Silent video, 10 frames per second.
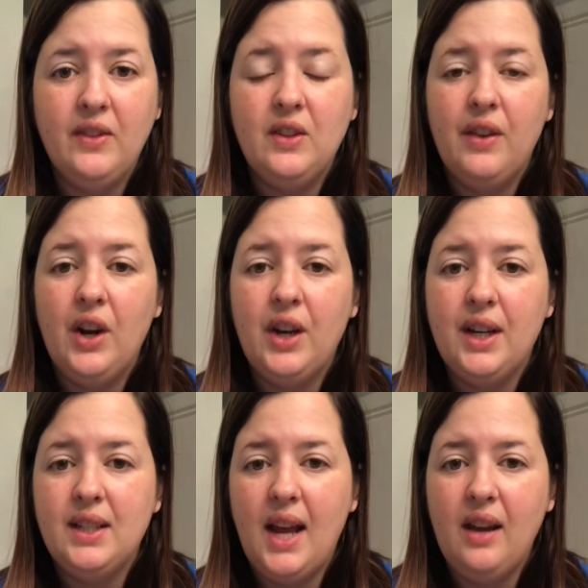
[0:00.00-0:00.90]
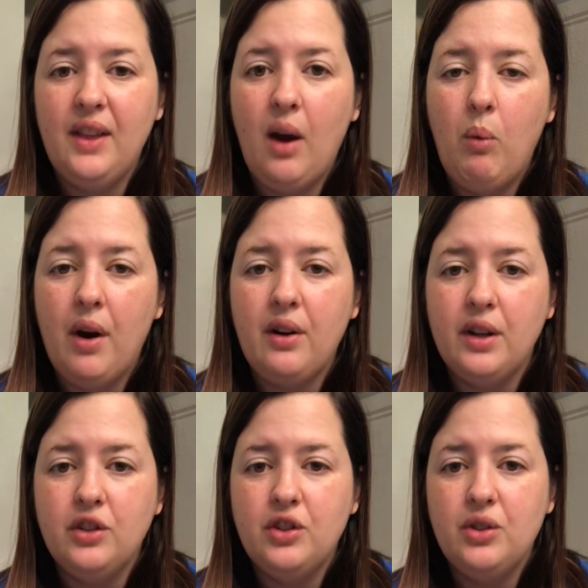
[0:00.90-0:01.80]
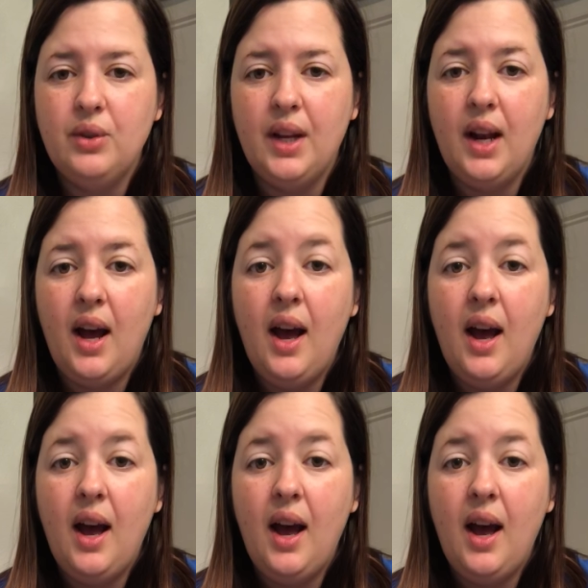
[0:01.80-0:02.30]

So they're going to take that water and shoot it